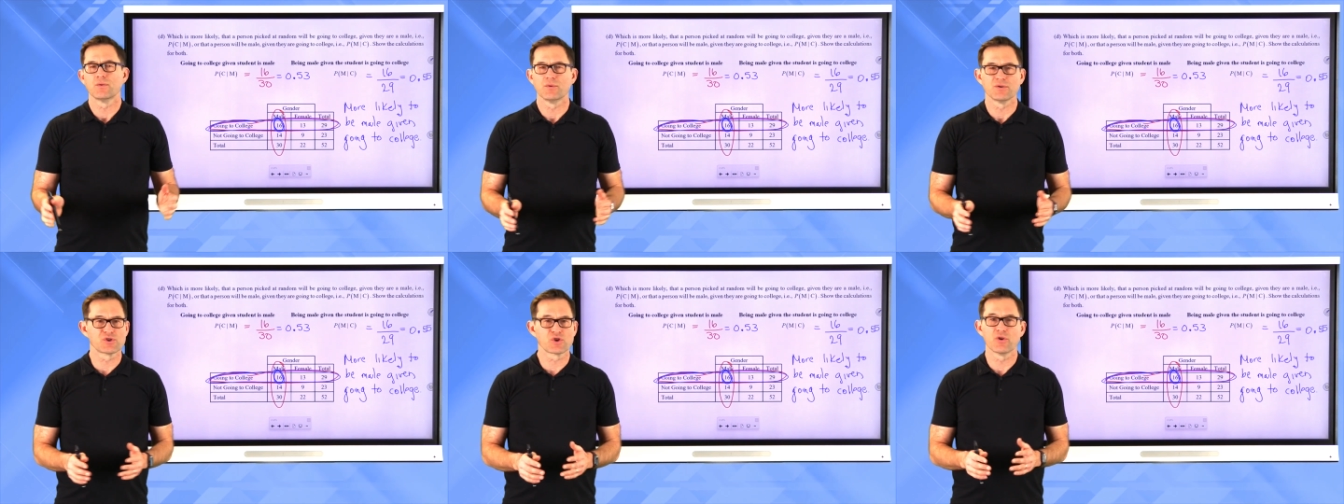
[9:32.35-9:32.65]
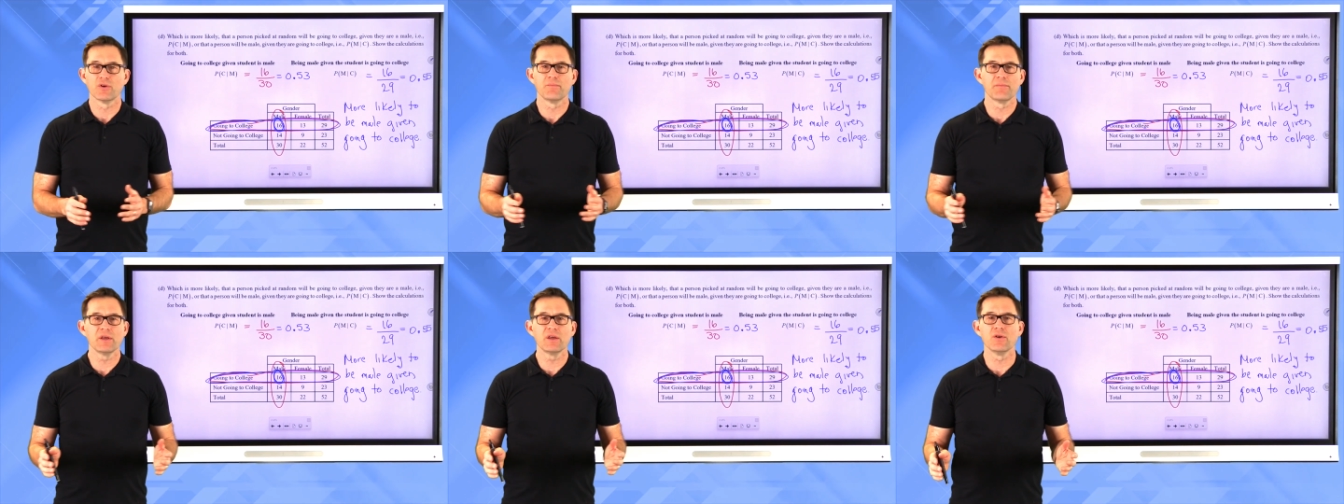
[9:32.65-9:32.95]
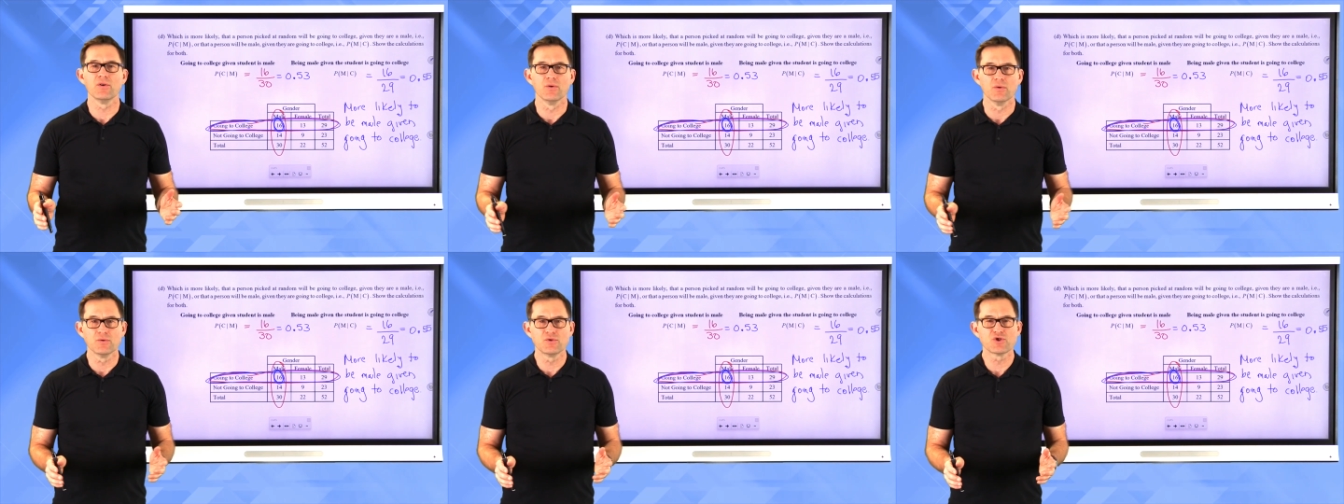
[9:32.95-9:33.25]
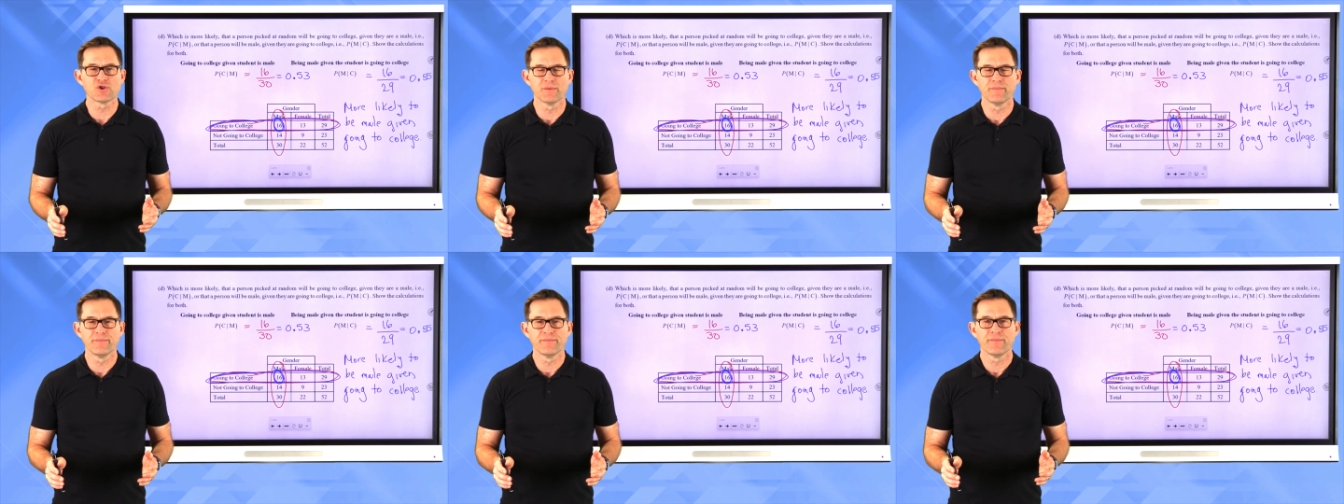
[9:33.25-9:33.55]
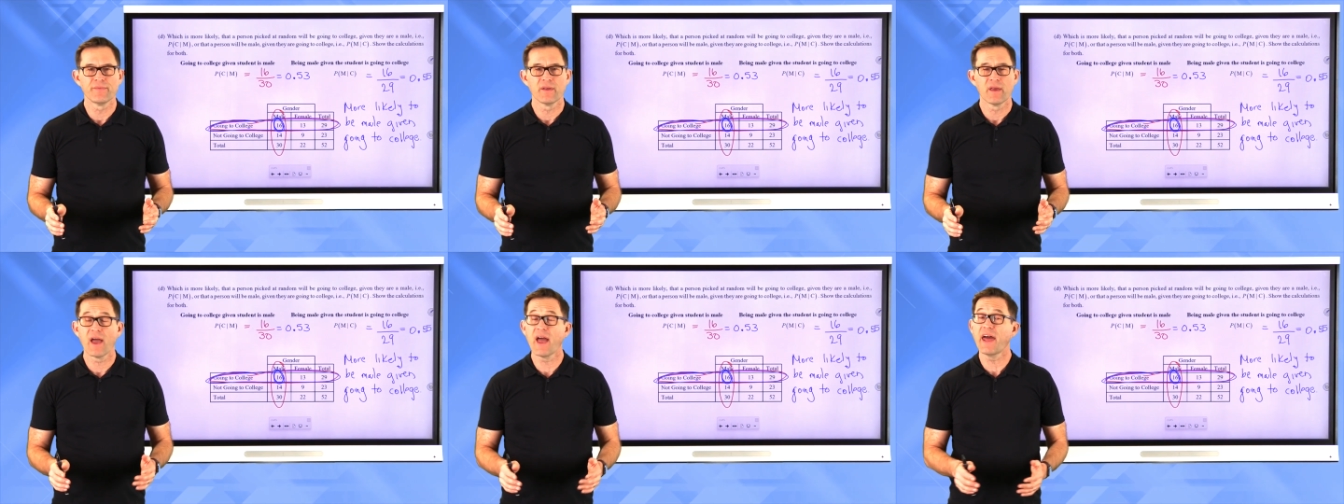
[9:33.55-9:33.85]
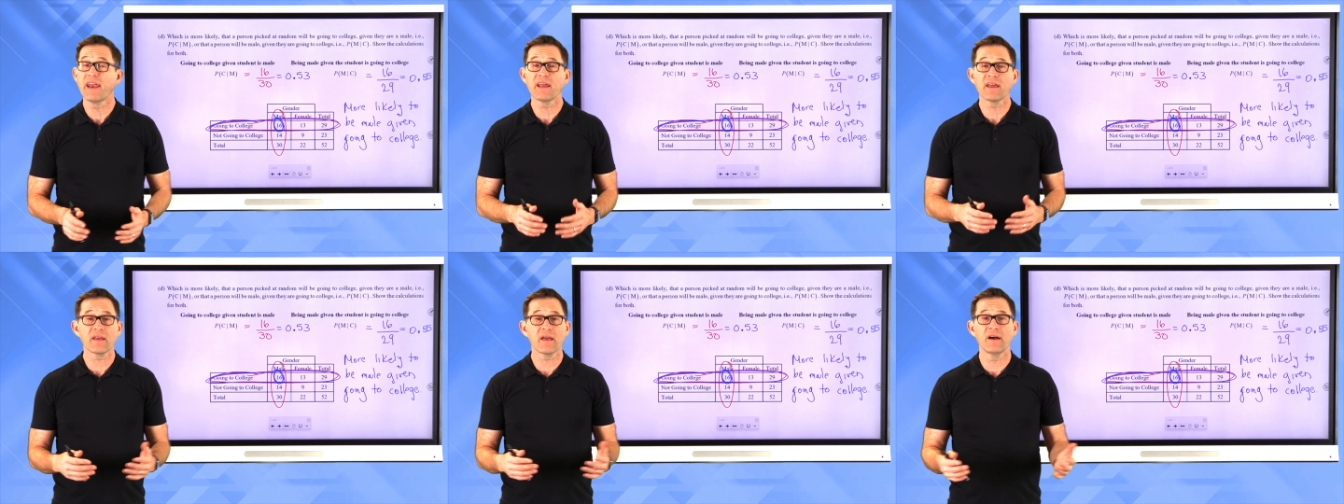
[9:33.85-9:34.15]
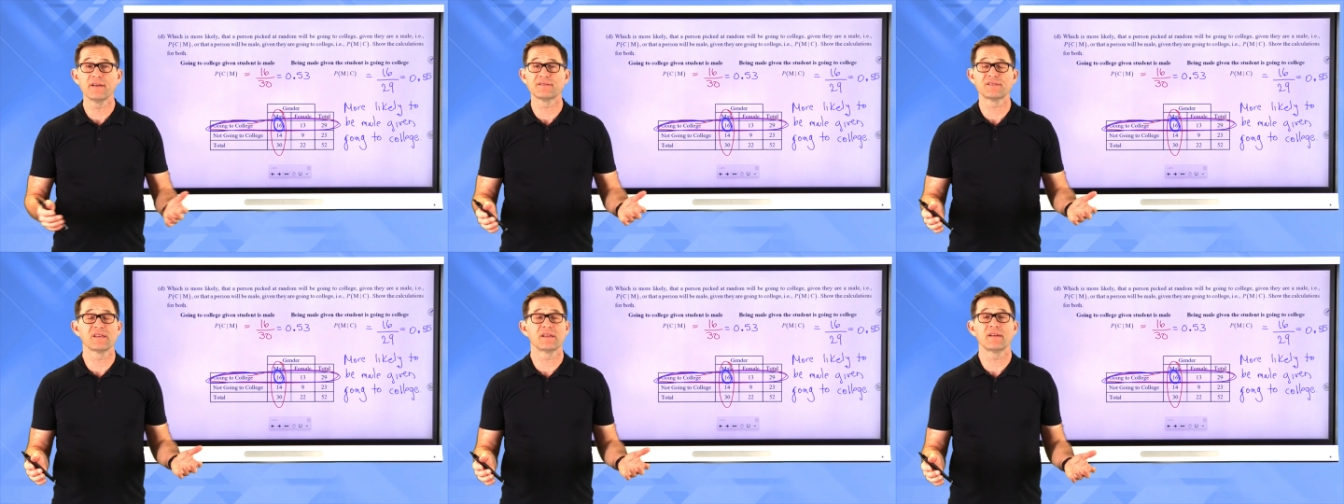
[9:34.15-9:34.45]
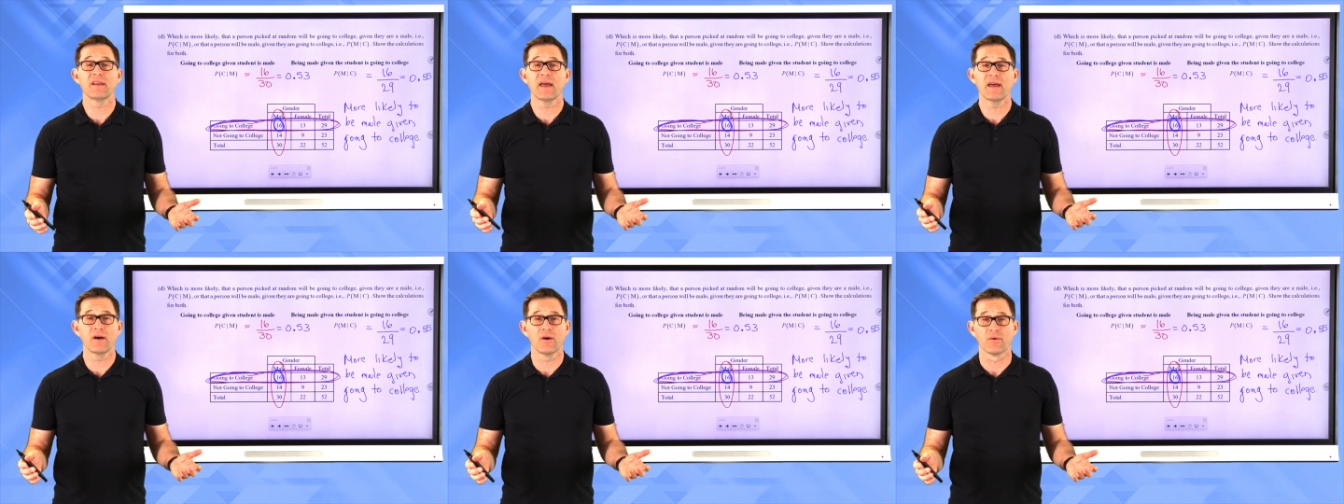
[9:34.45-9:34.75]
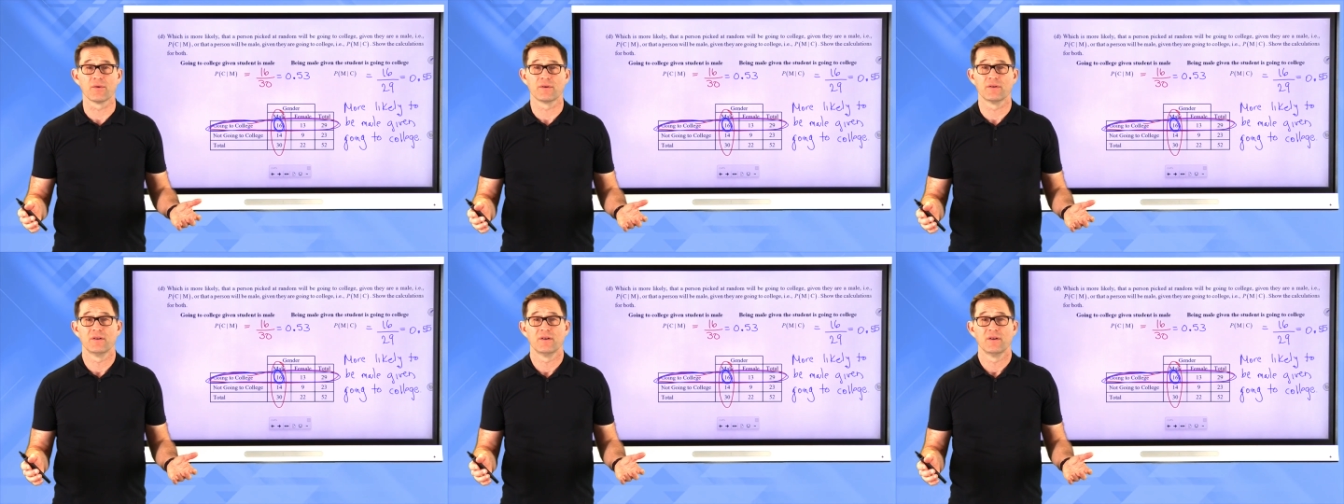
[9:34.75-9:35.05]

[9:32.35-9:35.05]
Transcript: which could be huge, and it cuts it down,